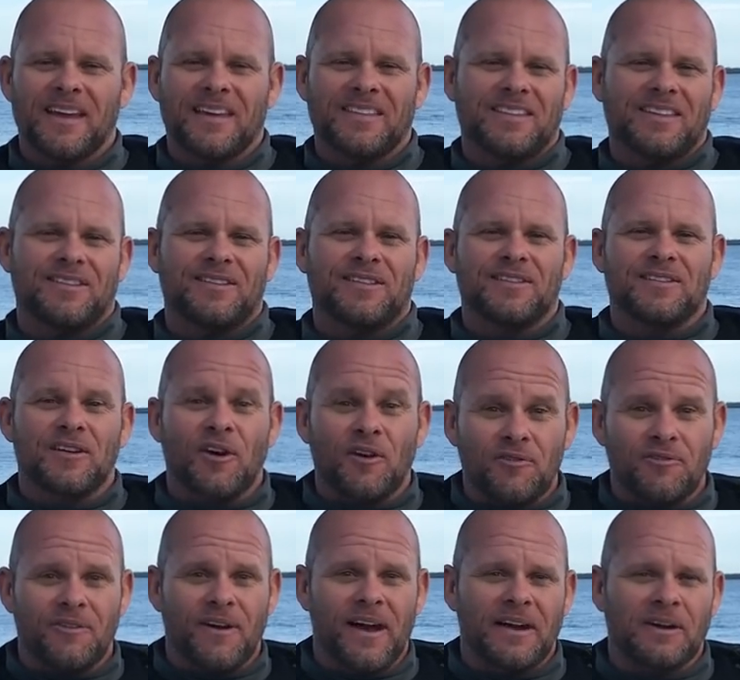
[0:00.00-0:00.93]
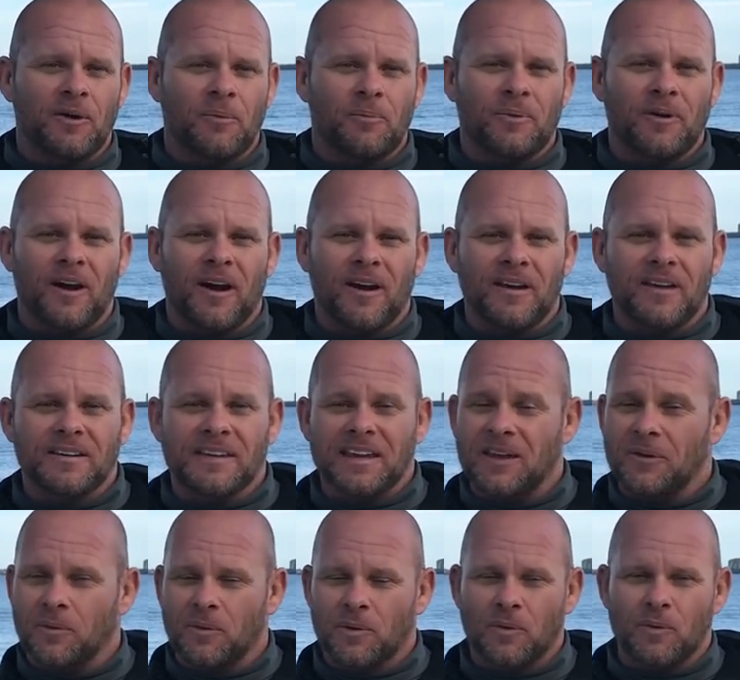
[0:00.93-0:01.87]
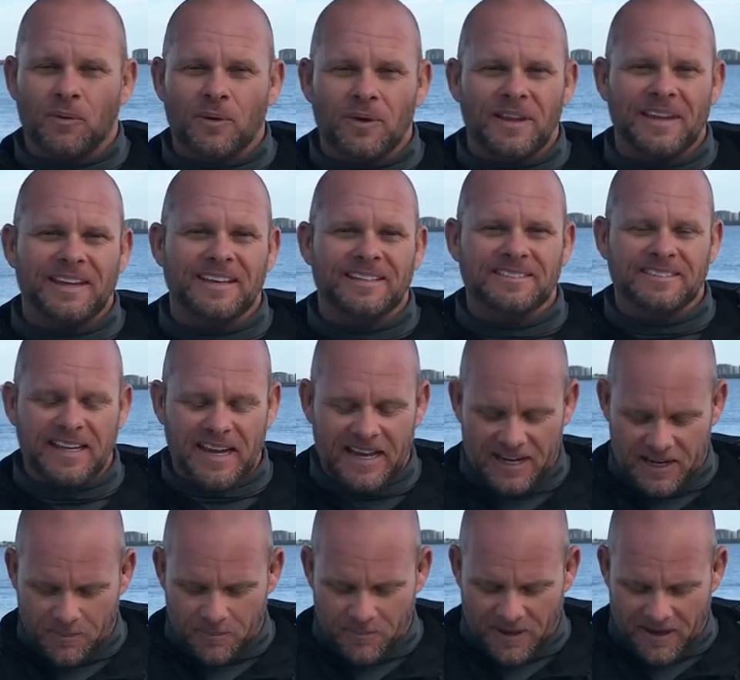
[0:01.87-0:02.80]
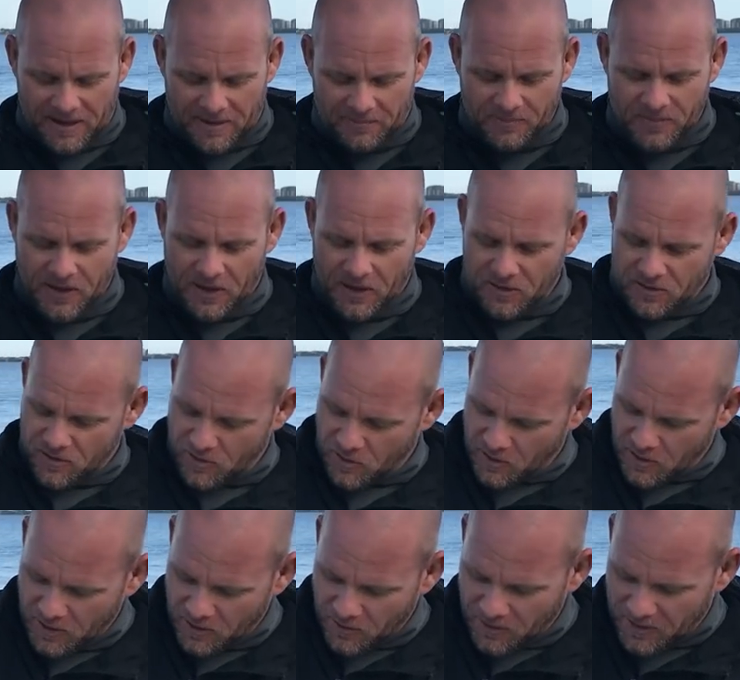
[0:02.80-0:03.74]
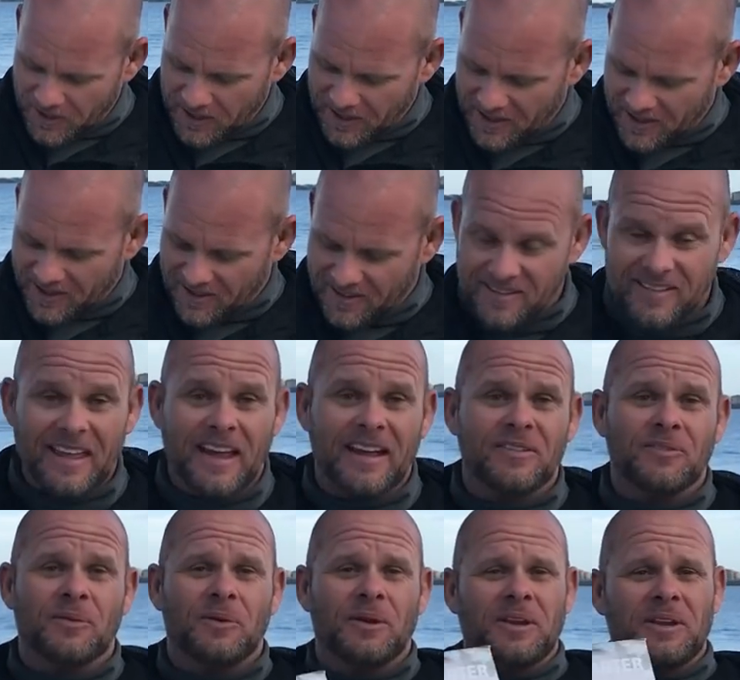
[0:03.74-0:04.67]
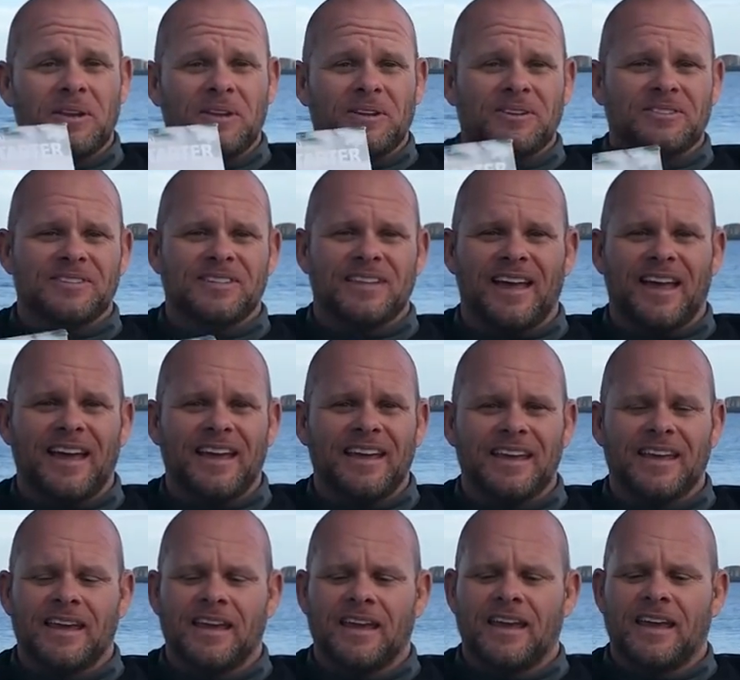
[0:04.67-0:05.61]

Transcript: This is our final product, and we're really excited about it. So here it is. That's what it looks like.